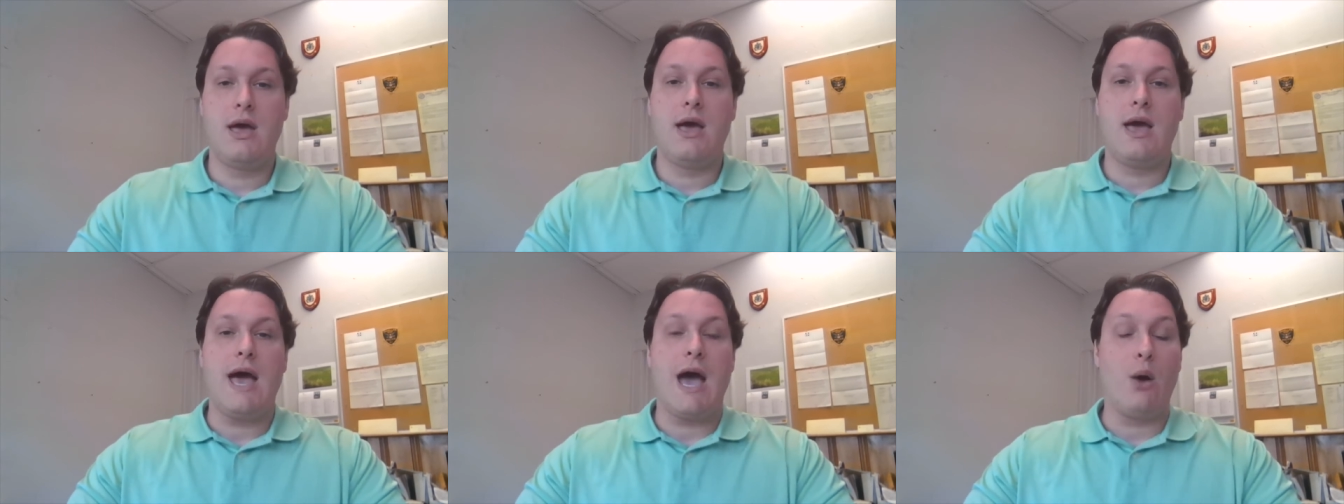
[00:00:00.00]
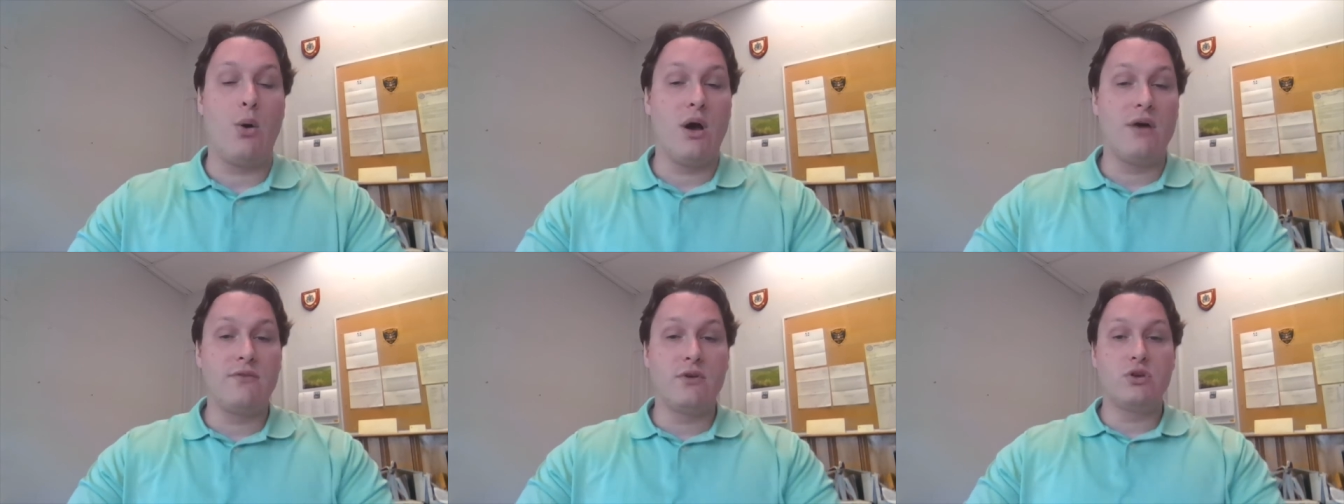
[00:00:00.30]

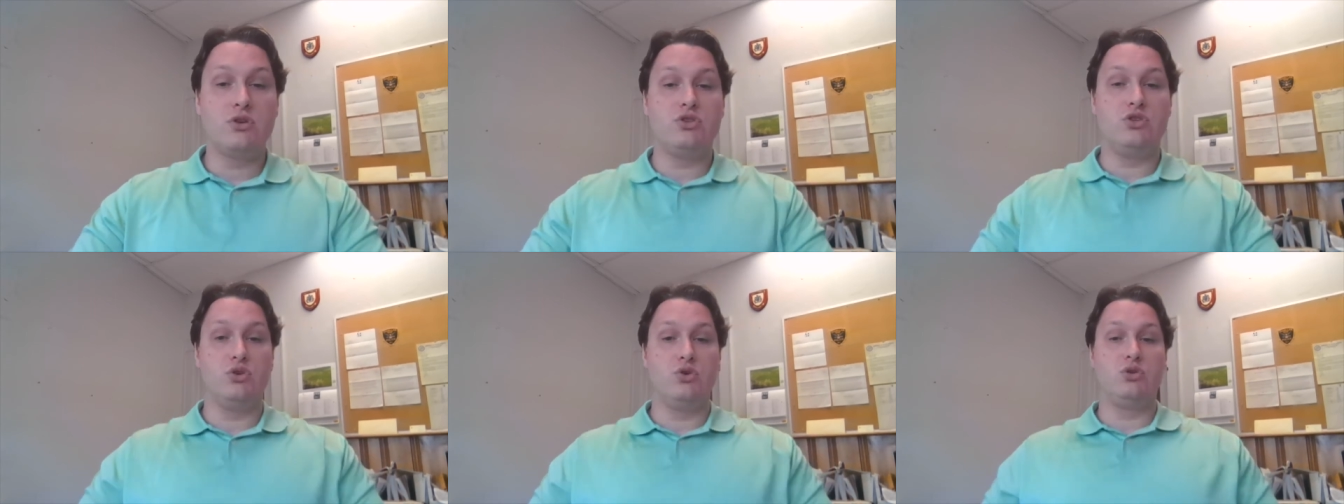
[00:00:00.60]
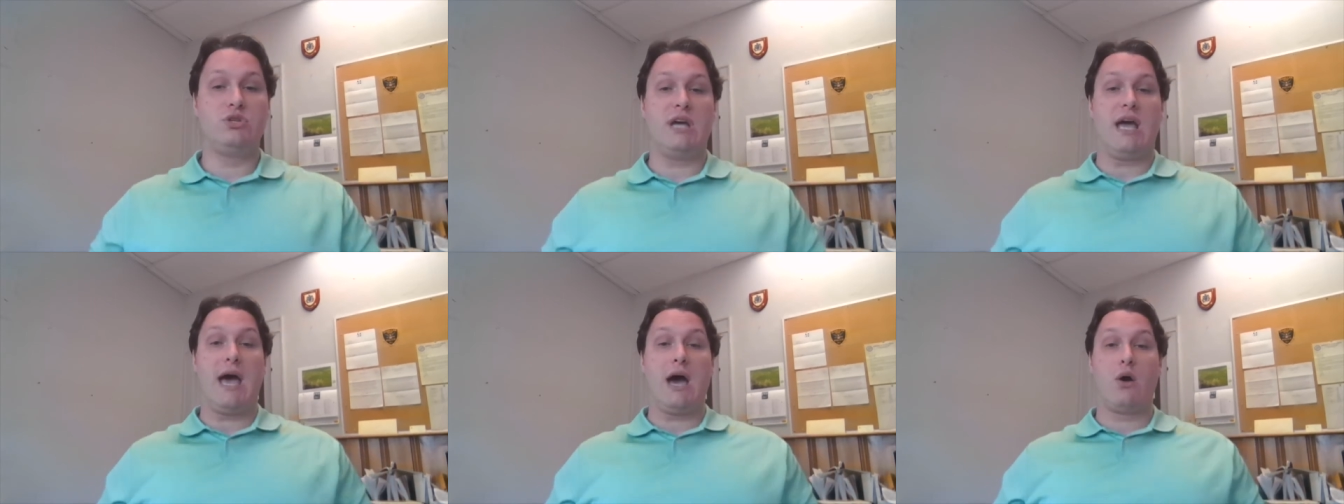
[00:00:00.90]
However, due
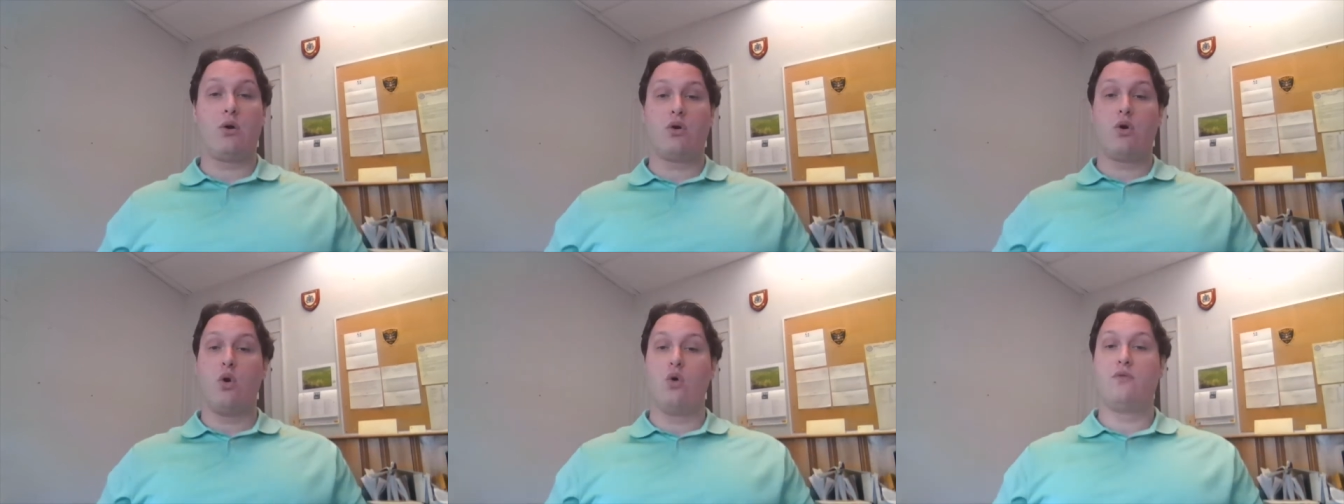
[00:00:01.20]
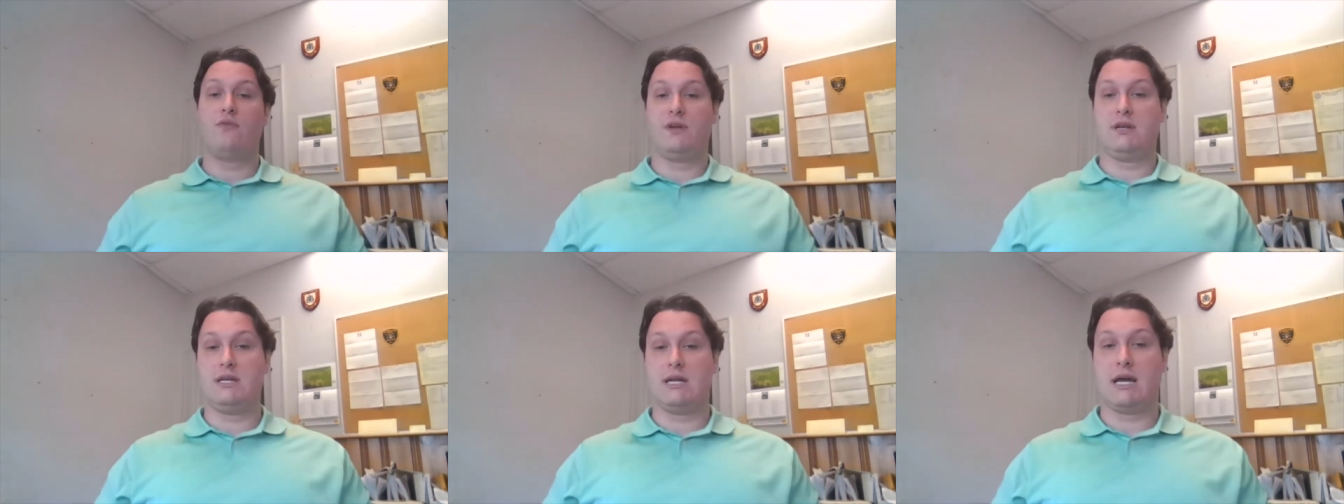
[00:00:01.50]
to how
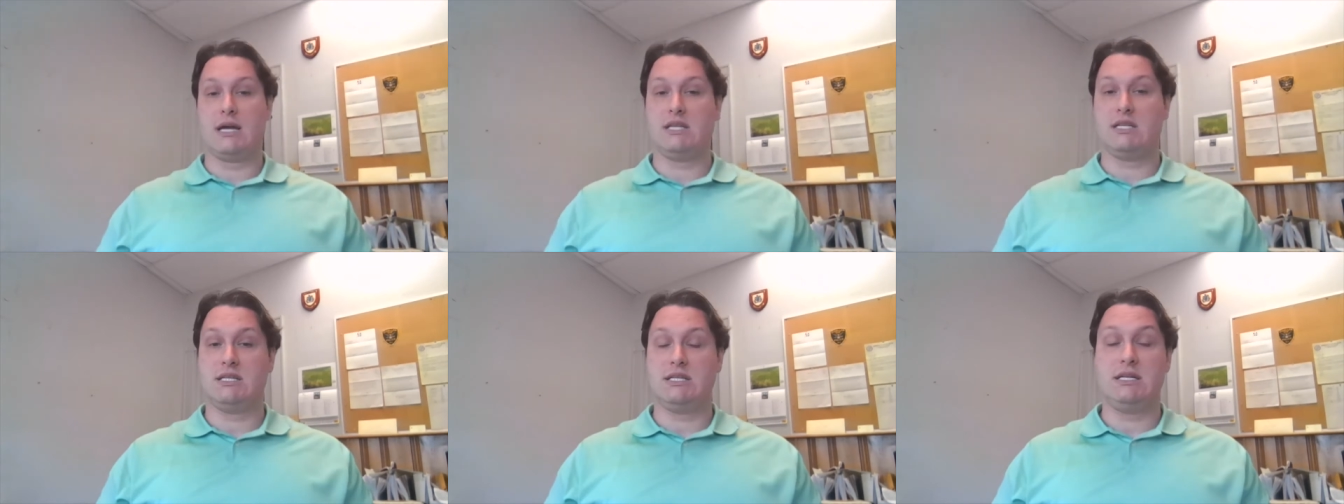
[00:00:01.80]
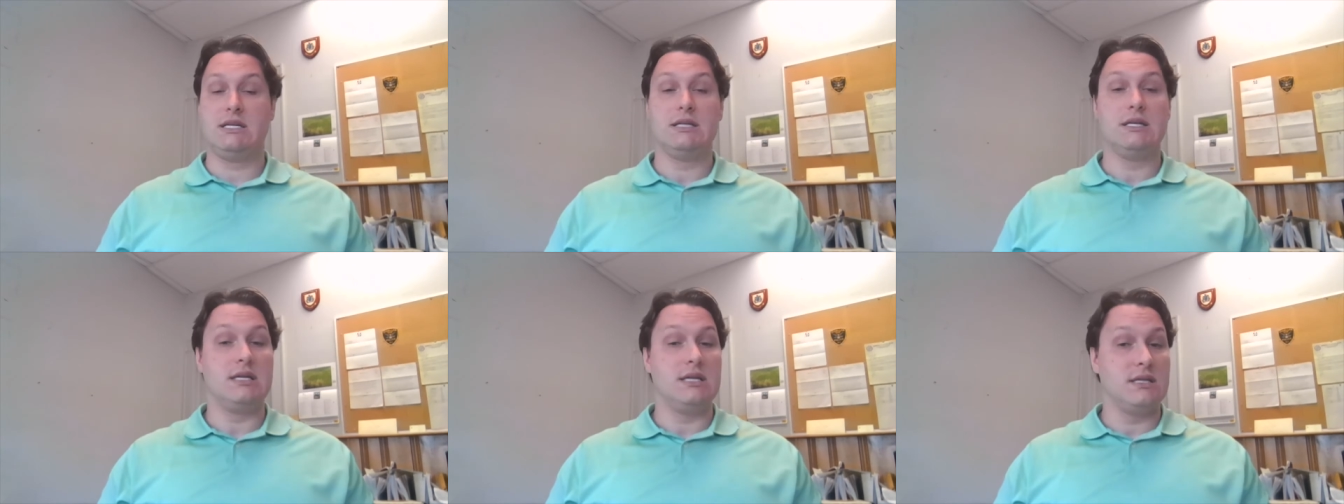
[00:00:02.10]
COVID
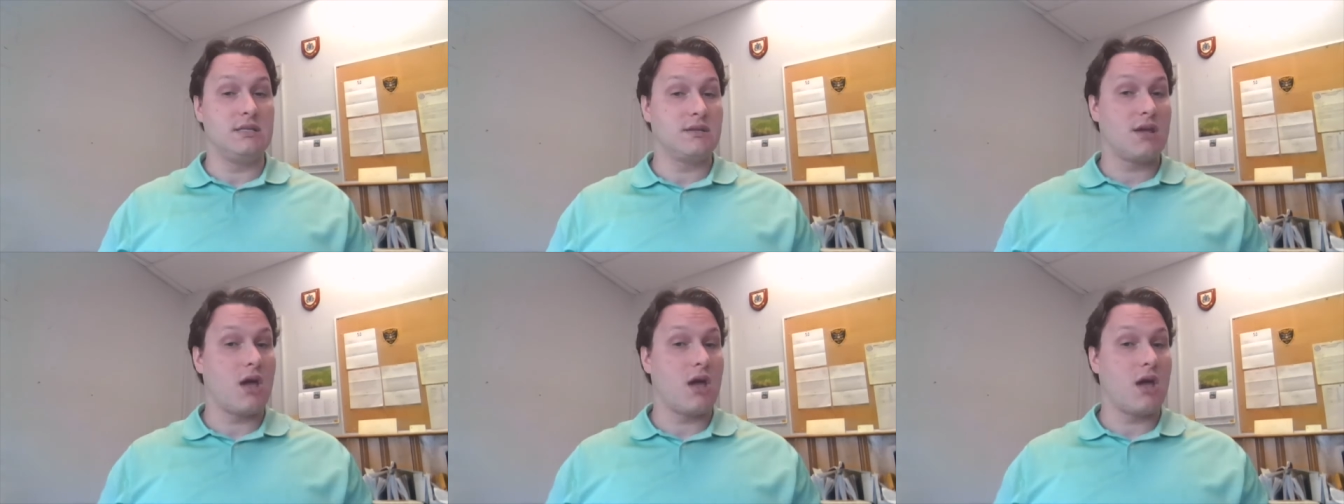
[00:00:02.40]
19 is